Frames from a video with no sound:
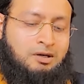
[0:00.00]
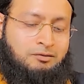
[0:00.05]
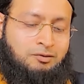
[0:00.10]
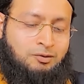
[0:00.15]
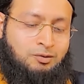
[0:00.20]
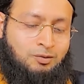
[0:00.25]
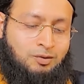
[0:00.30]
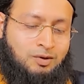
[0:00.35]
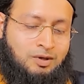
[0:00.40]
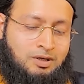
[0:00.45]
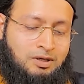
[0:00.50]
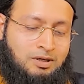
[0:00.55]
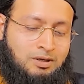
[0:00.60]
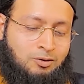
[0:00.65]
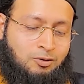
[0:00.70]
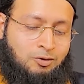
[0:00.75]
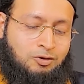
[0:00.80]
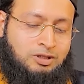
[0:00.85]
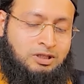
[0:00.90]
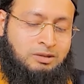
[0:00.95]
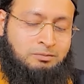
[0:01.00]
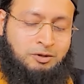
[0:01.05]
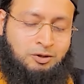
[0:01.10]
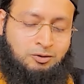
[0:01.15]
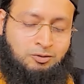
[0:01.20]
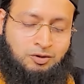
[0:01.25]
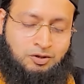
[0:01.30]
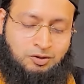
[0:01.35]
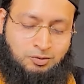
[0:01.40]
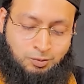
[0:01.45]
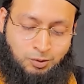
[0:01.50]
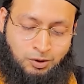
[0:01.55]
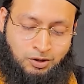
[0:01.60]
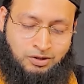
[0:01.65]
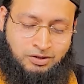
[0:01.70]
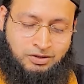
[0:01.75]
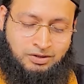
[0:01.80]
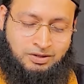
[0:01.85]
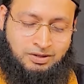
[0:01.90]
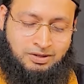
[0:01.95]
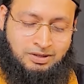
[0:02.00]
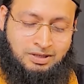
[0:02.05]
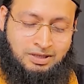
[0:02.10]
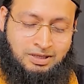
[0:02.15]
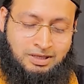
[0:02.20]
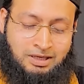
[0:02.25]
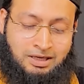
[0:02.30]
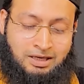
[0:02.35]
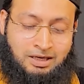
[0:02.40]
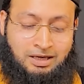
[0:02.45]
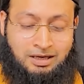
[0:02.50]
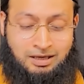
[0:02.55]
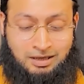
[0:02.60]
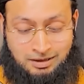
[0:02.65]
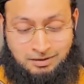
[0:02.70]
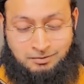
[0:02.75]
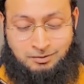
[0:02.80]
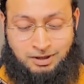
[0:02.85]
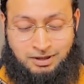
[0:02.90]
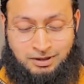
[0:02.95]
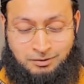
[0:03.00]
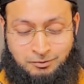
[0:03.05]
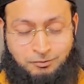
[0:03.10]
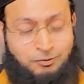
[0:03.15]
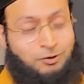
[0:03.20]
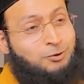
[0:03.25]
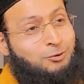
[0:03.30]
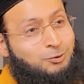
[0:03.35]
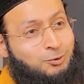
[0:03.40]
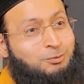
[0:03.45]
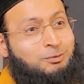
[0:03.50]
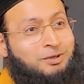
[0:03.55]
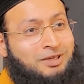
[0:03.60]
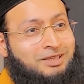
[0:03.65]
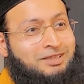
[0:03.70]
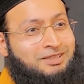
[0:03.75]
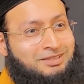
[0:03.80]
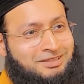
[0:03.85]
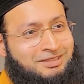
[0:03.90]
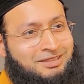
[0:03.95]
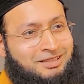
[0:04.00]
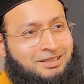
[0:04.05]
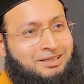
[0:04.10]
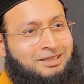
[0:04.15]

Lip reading: if you look deep into this verse, and I think we've got 2 minutes.